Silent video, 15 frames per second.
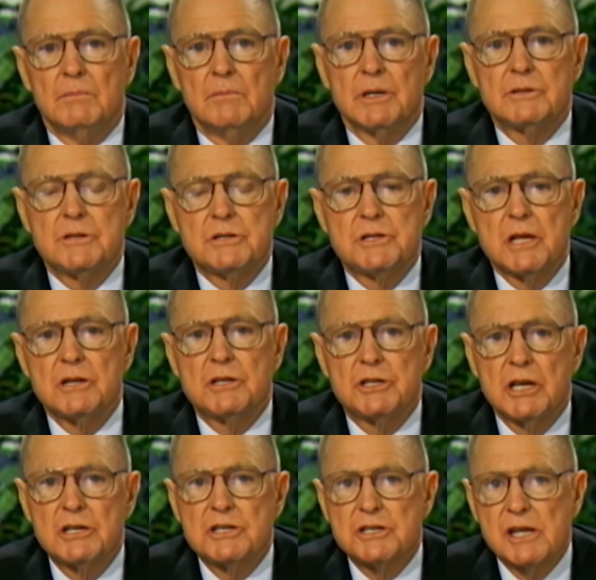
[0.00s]
But you see,
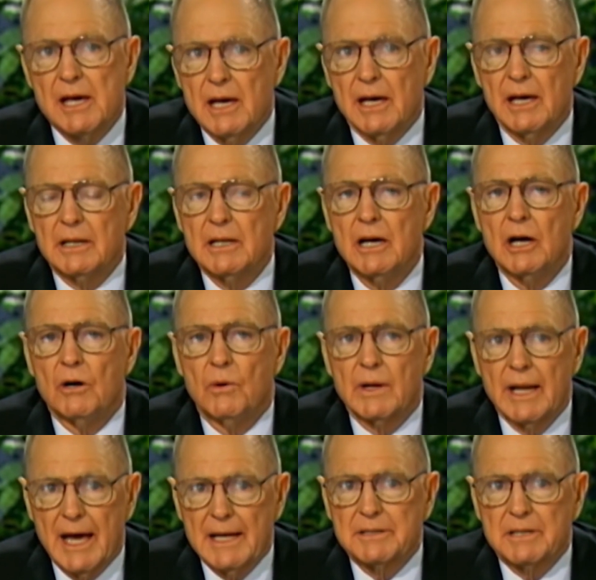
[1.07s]
she said,
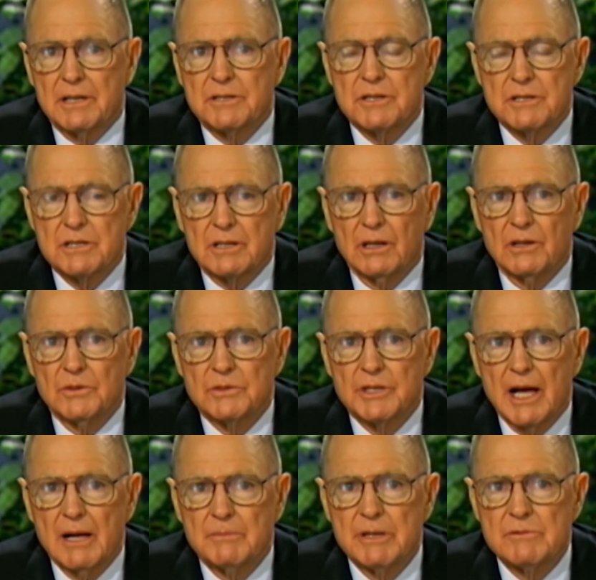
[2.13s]
when I touch his clothes,
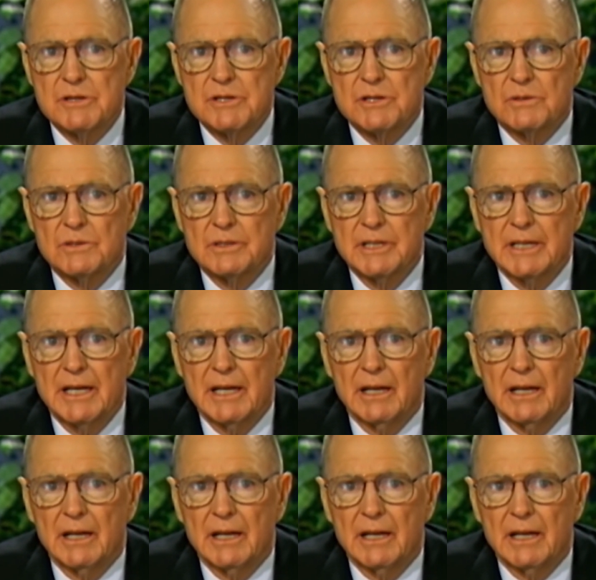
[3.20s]
I'll be restored to